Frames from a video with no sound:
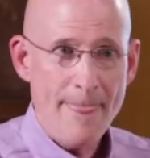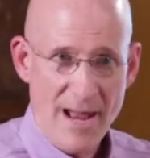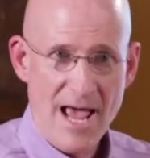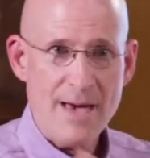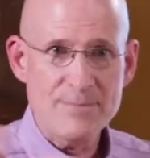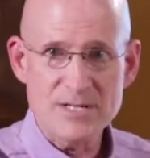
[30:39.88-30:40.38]

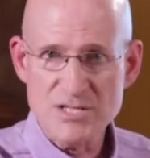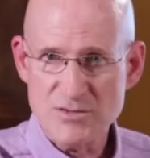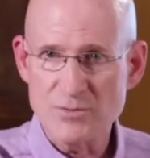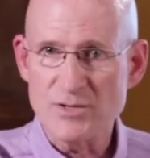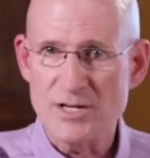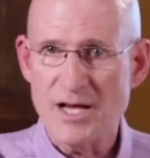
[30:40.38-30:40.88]
that happens
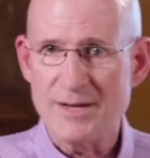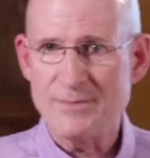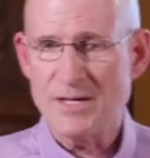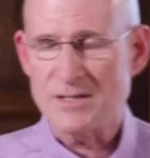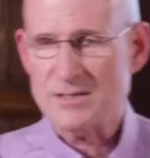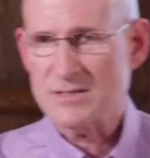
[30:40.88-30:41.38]
through the 9
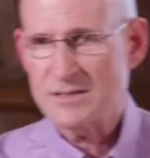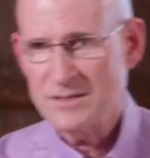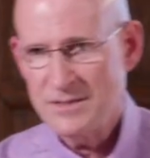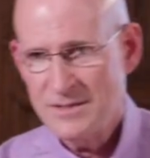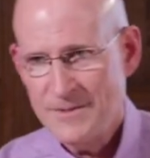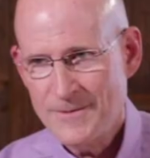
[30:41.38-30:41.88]
months
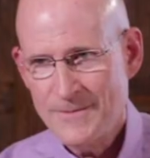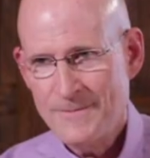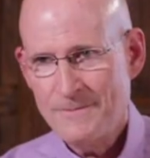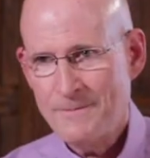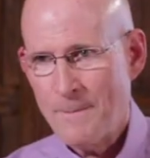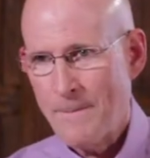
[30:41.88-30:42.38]

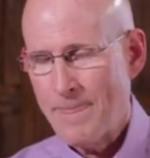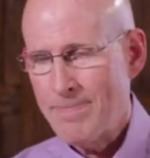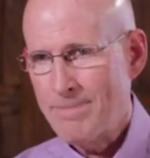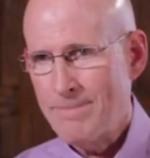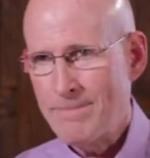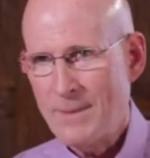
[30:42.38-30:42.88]

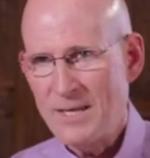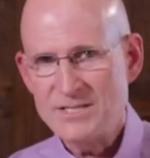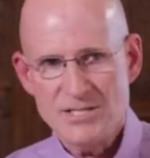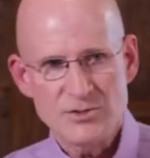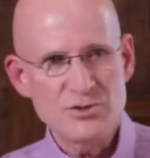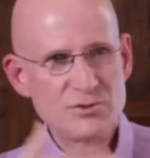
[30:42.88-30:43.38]

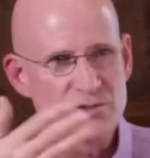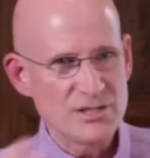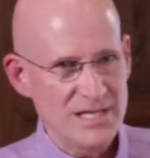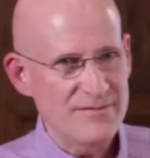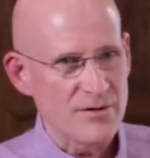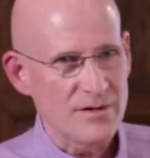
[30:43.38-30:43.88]
until you
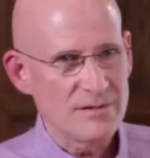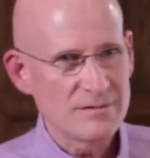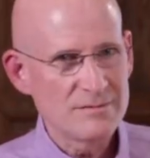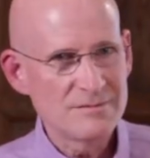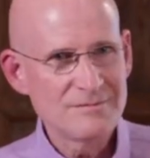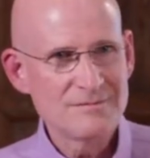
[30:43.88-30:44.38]
deliver.
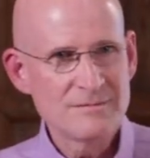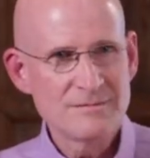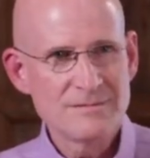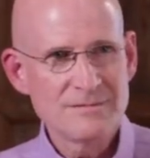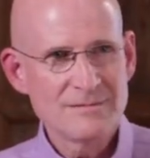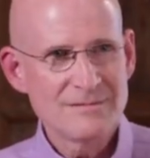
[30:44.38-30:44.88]

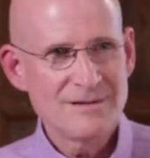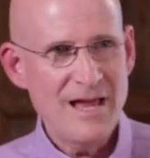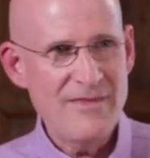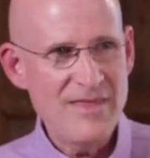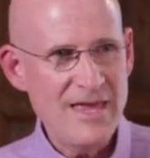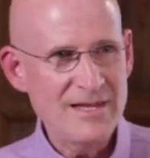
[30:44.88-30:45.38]

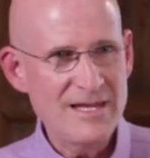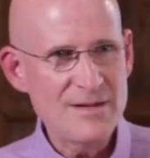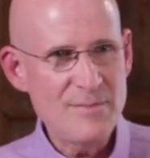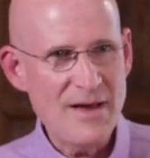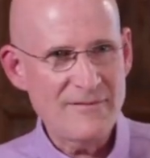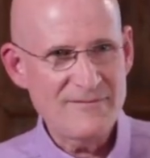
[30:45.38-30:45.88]
And then in
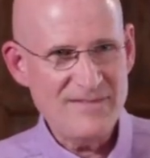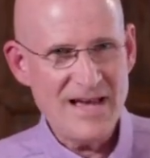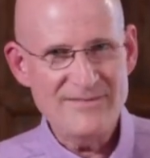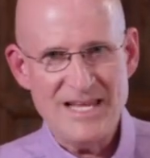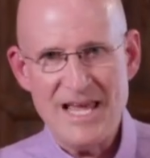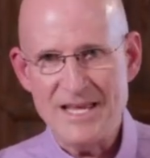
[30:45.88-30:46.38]
about
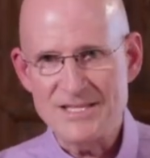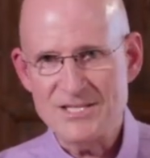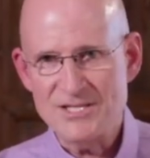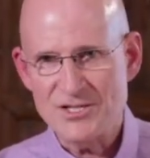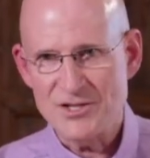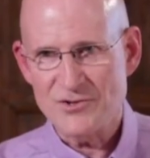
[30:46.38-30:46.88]
5
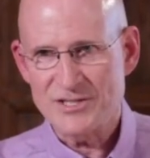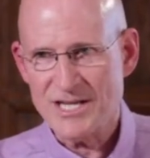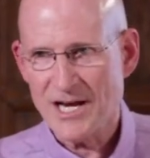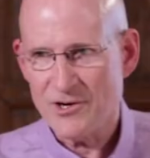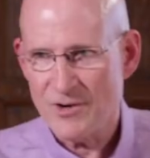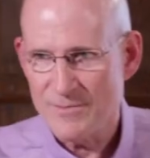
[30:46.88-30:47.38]
days, your
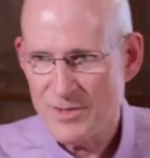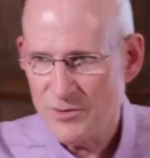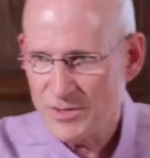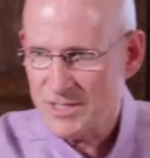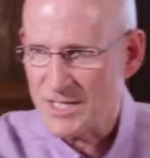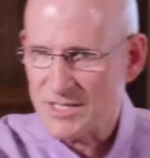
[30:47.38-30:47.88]
entire
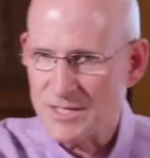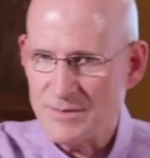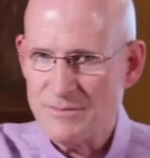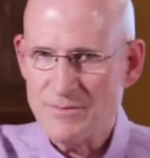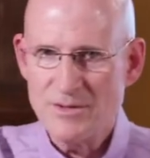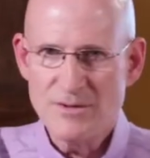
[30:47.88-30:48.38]
immune
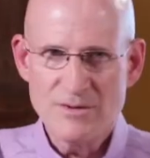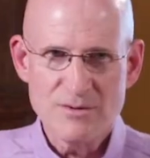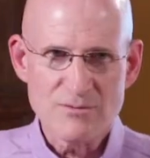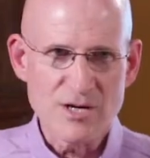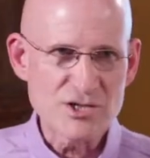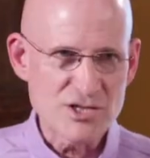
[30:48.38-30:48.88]
system
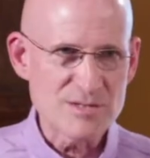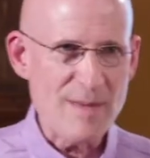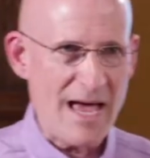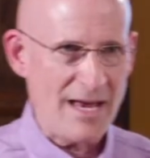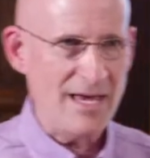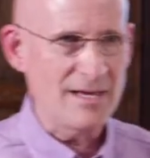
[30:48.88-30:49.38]
rushes
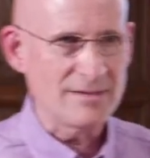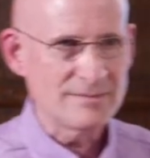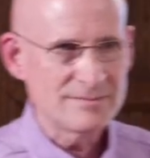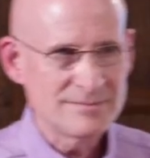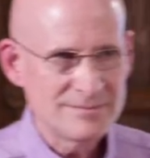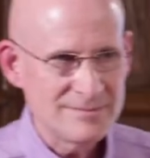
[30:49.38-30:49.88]
back in.
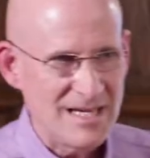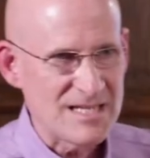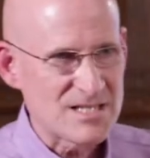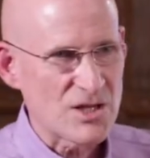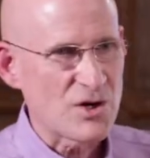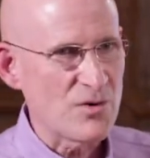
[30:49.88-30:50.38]

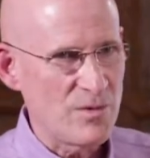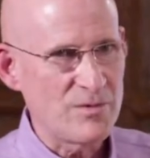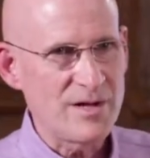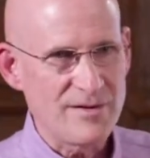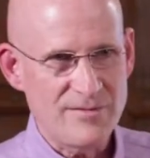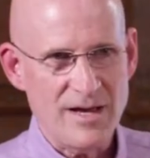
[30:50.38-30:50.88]
It's the
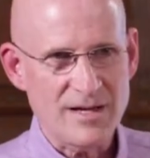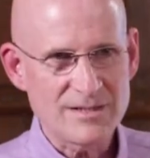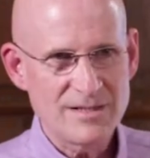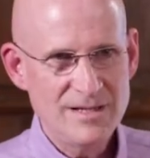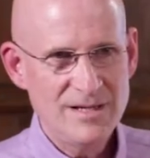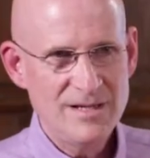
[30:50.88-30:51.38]
corona effect.